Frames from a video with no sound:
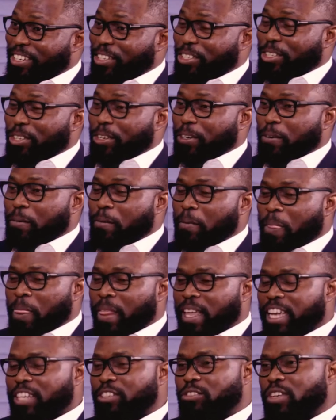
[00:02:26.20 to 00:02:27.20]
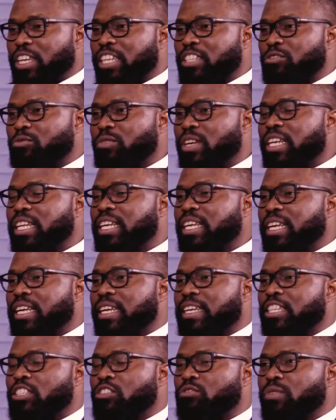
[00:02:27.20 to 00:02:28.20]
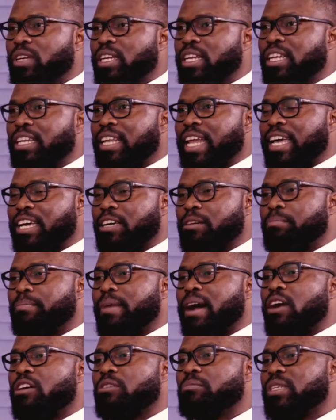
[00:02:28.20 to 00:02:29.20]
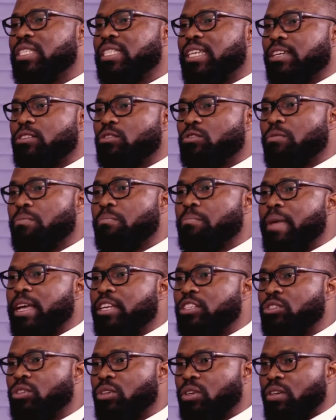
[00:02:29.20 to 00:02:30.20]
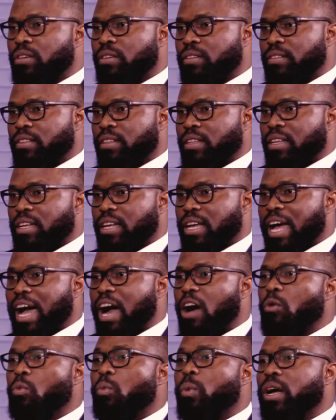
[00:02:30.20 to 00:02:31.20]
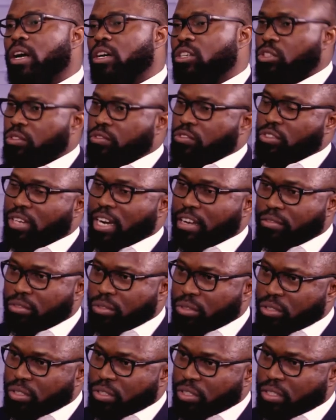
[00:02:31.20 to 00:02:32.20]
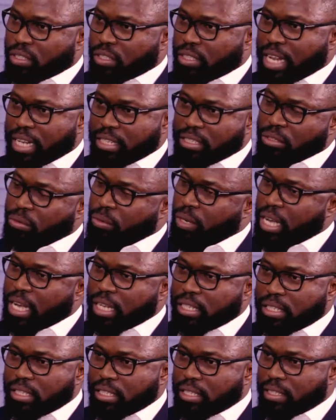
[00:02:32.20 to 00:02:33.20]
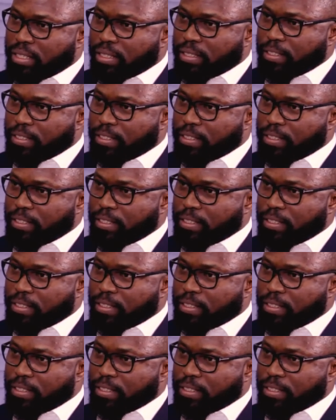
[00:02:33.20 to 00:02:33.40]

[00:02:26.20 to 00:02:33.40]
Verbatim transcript: so it, it really is really like a barometer to measure how well you've traveled. That's mm. the way I see it.